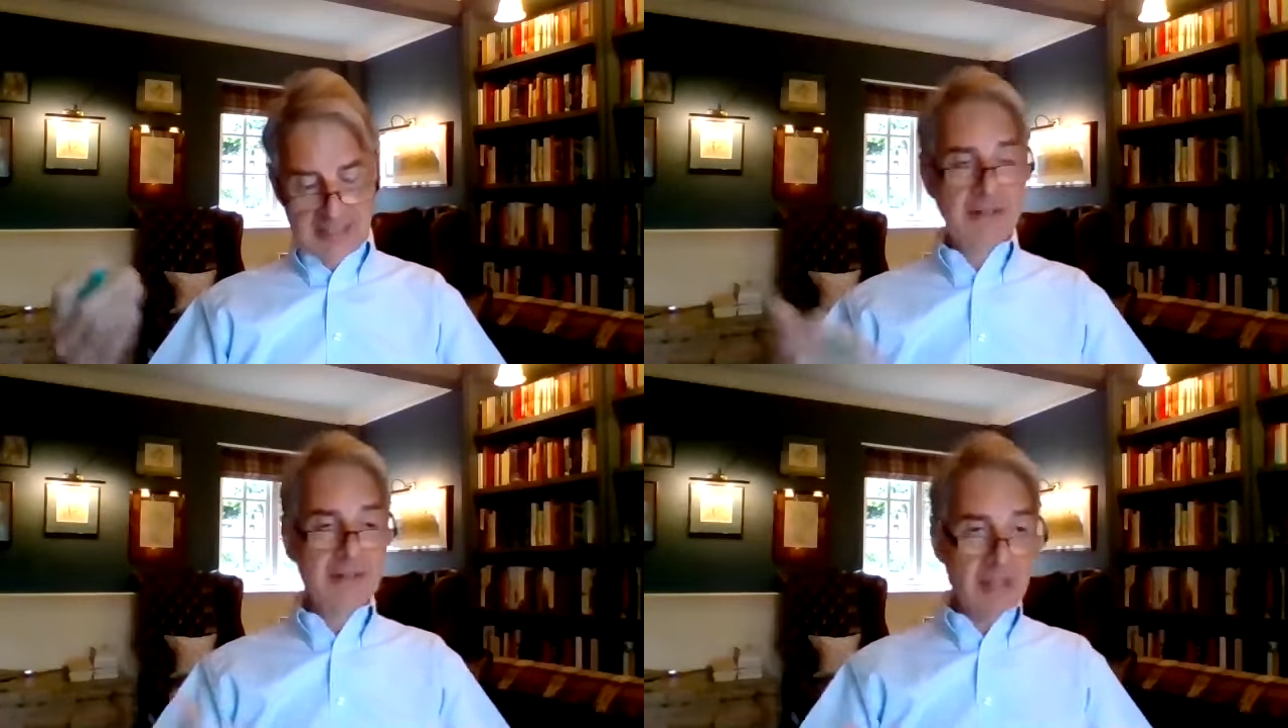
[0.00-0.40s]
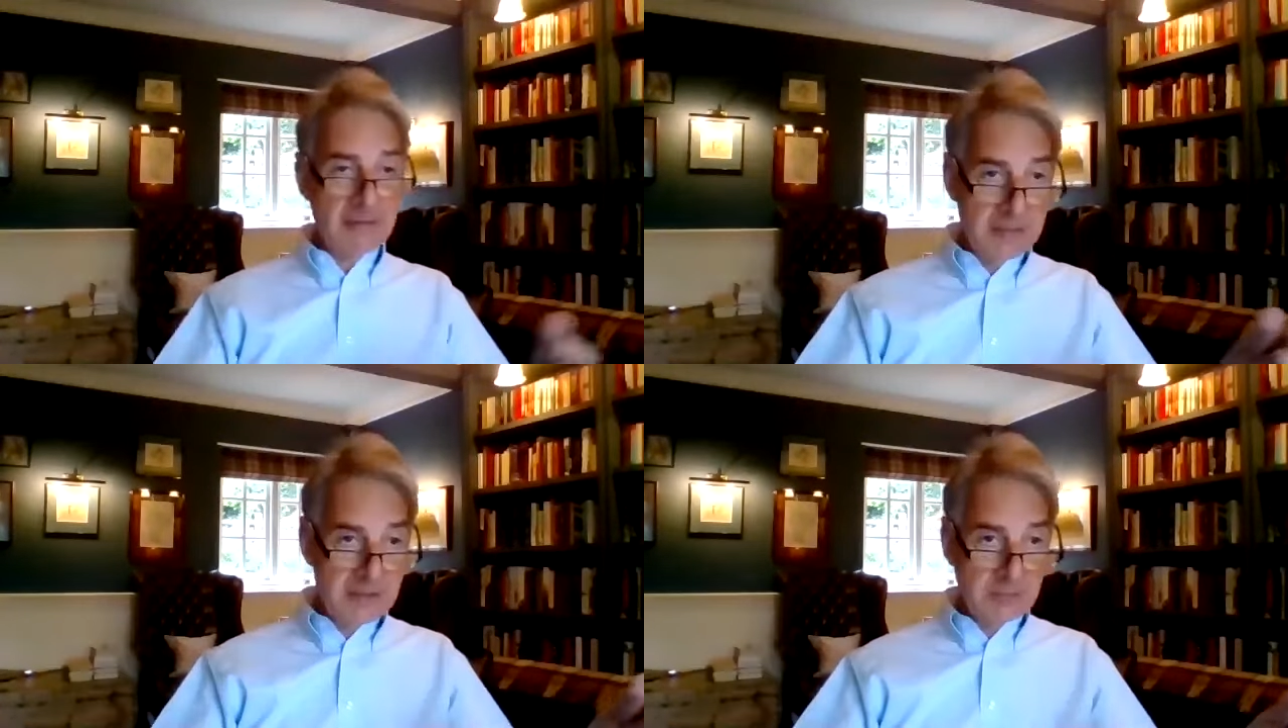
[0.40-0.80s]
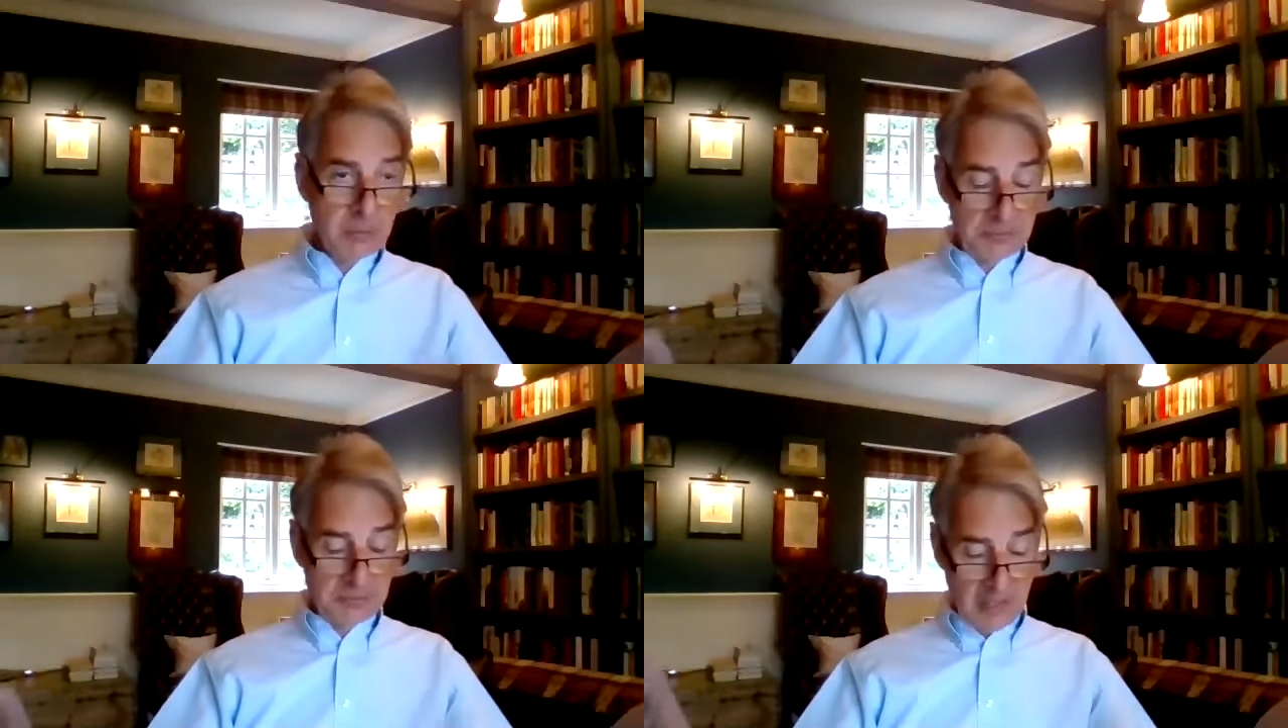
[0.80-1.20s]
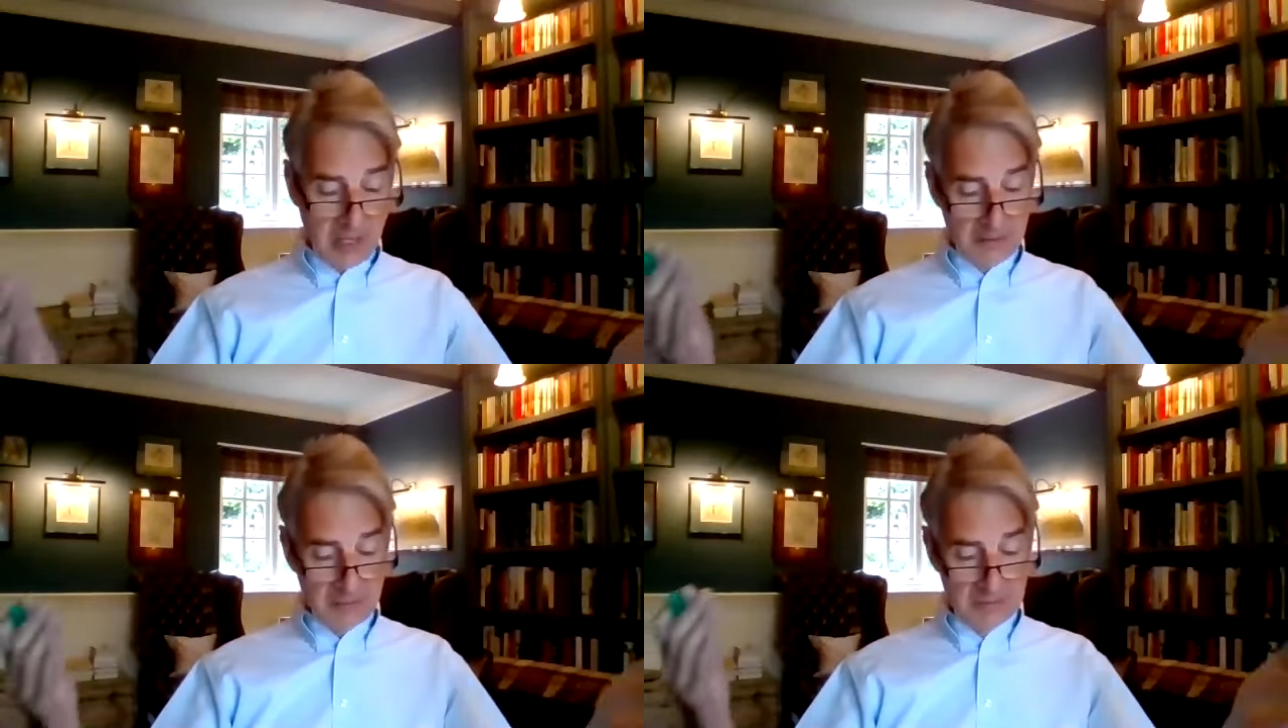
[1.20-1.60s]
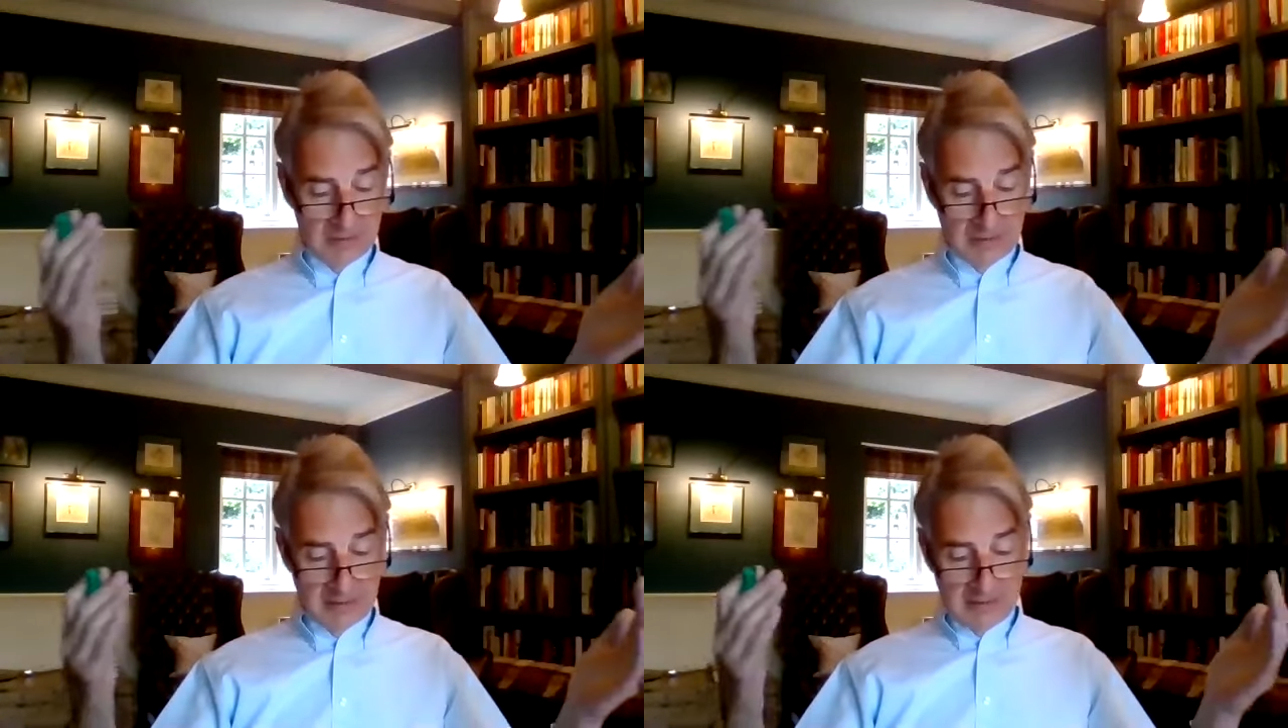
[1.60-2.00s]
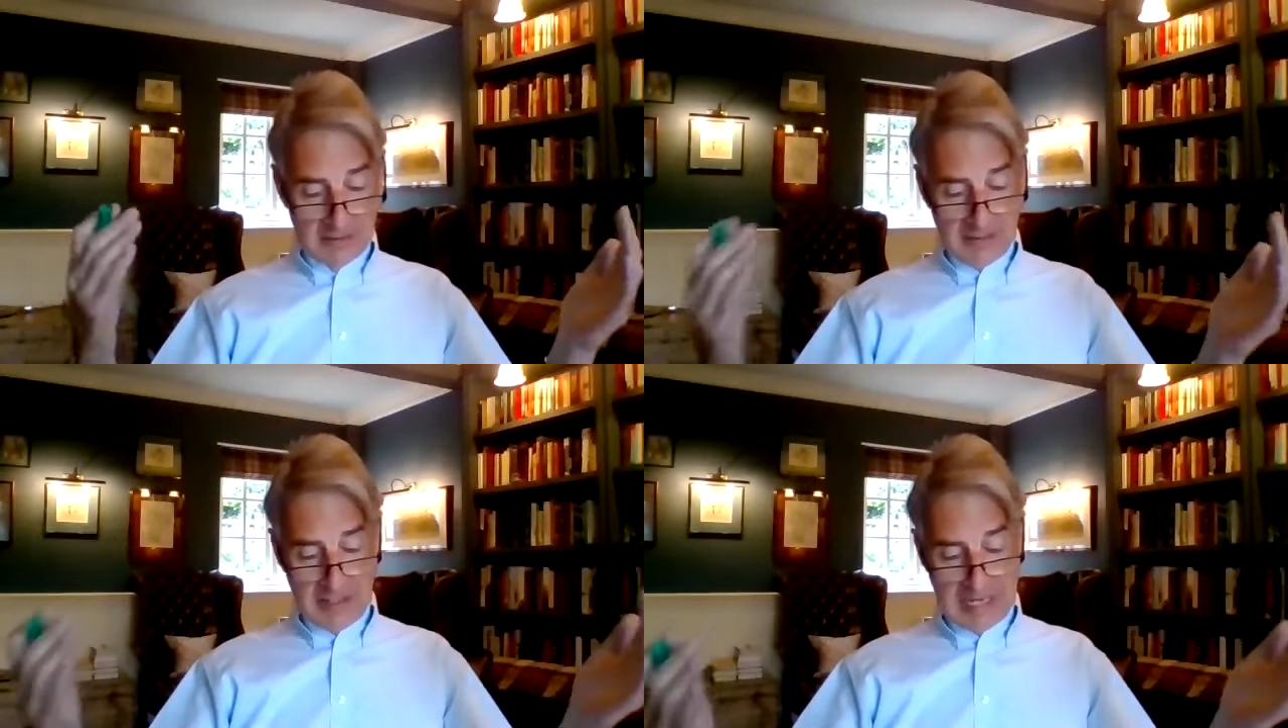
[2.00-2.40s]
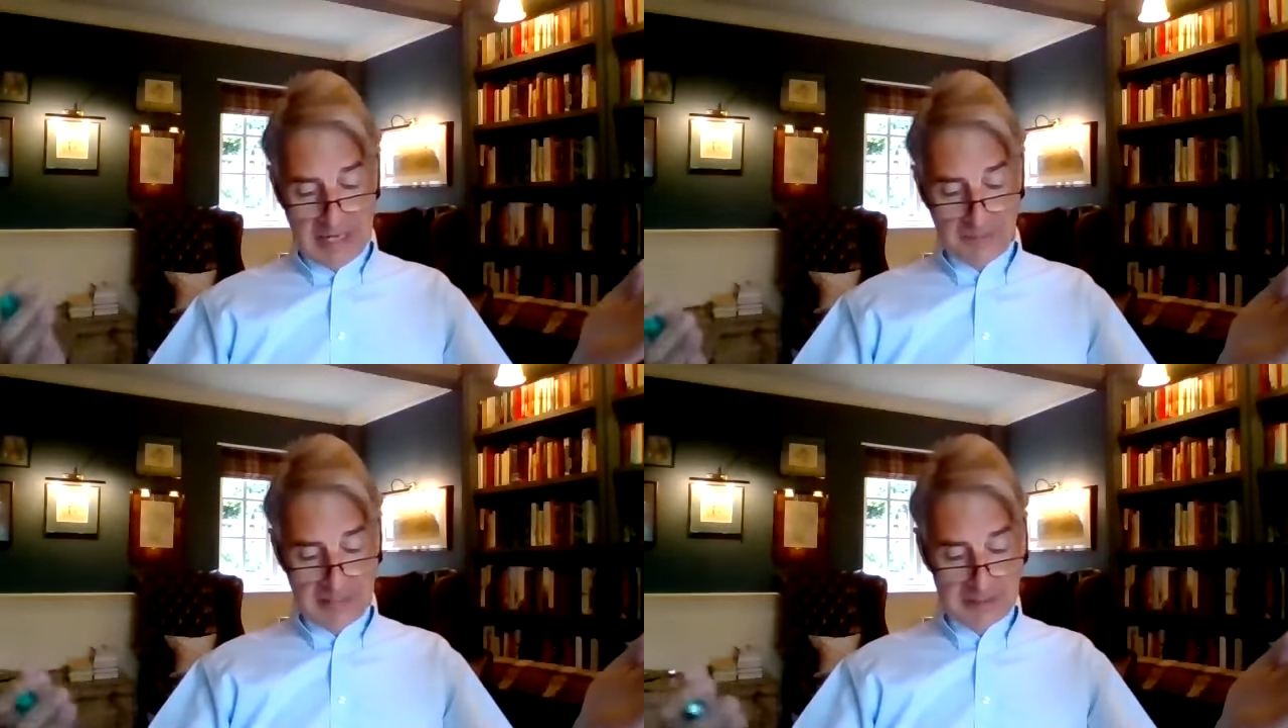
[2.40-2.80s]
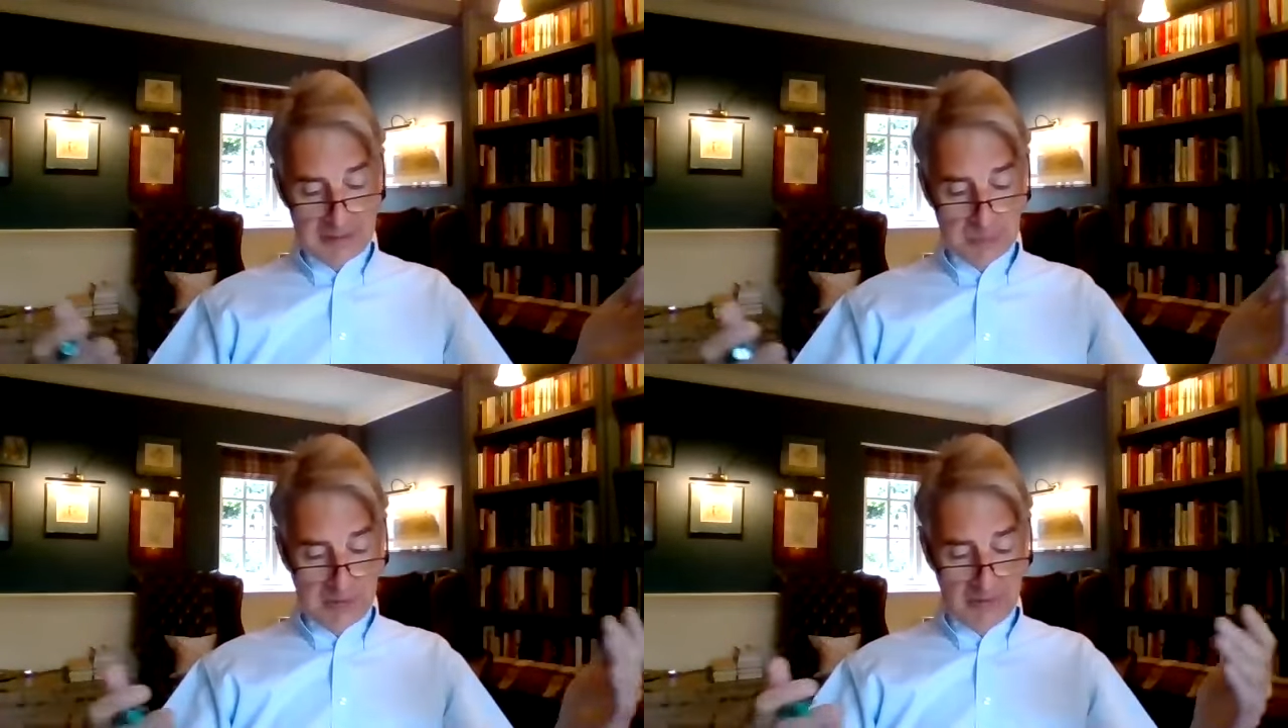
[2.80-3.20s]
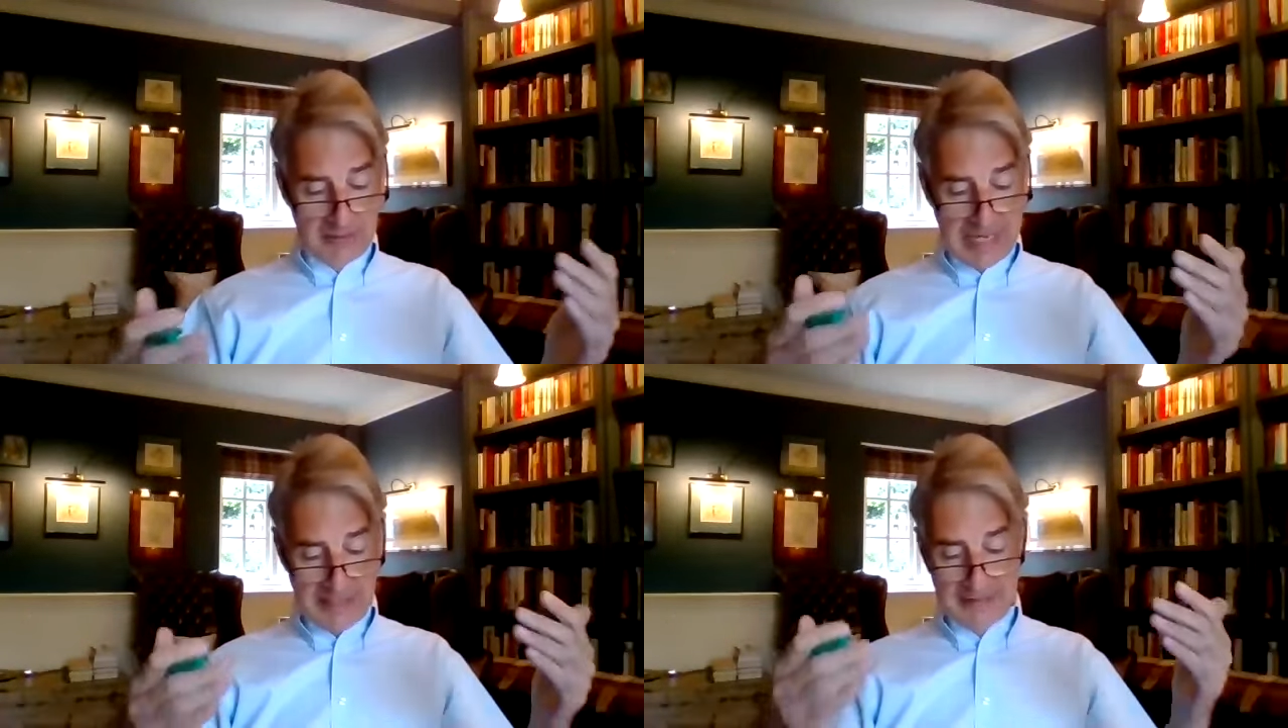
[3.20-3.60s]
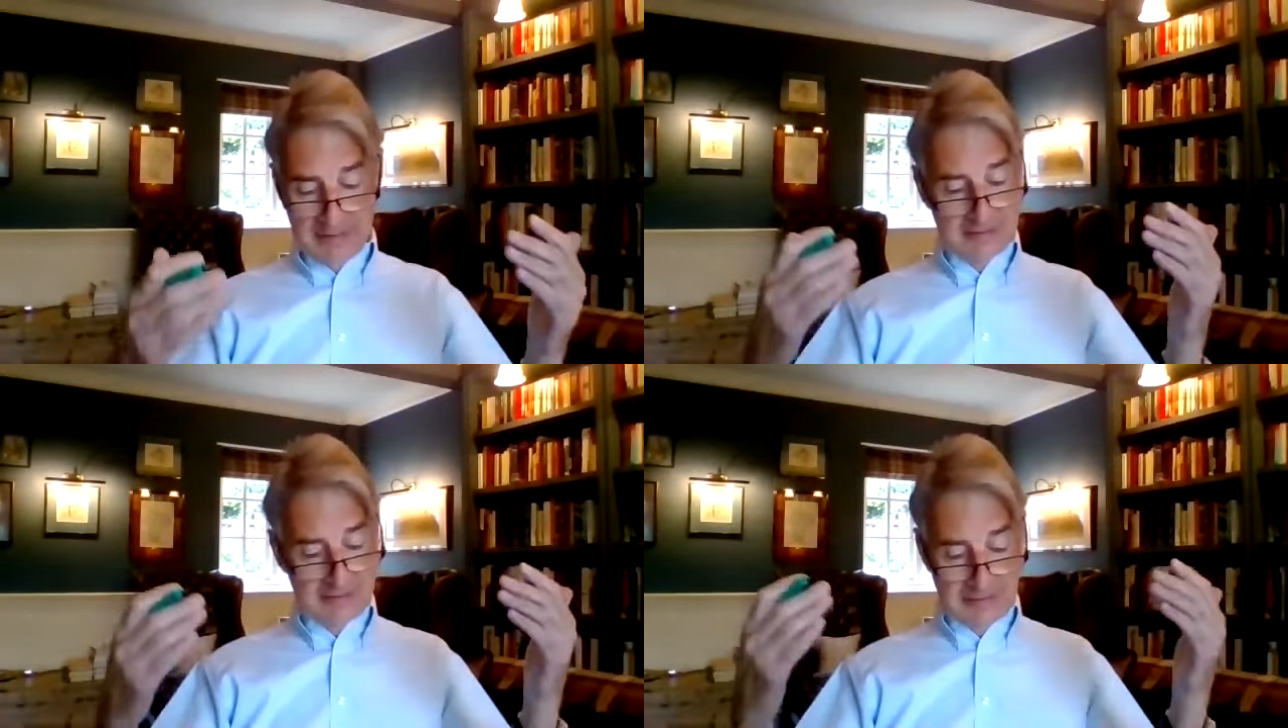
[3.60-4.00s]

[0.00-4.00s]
Now, none of us, of course, know how this will end,